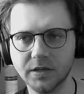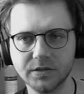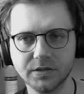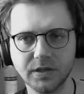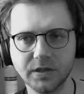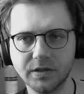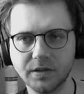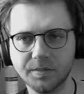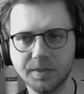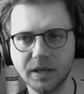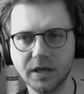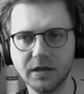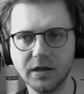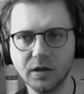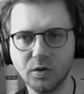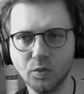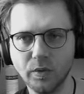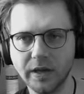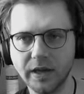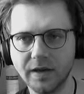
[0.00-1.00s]
At the
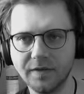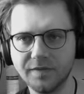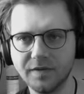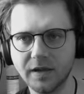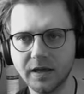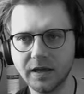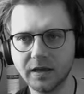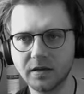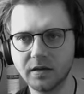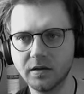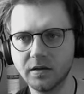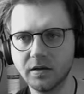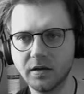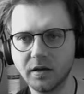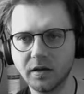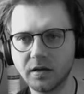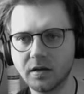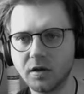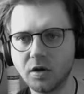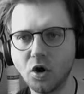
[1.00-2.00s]
beginning we have like
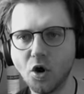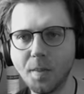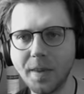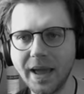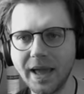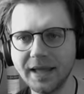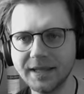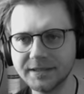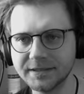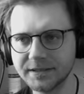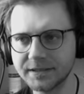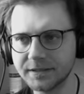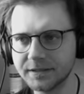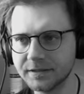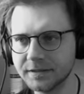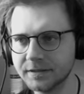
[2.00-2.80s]
a comments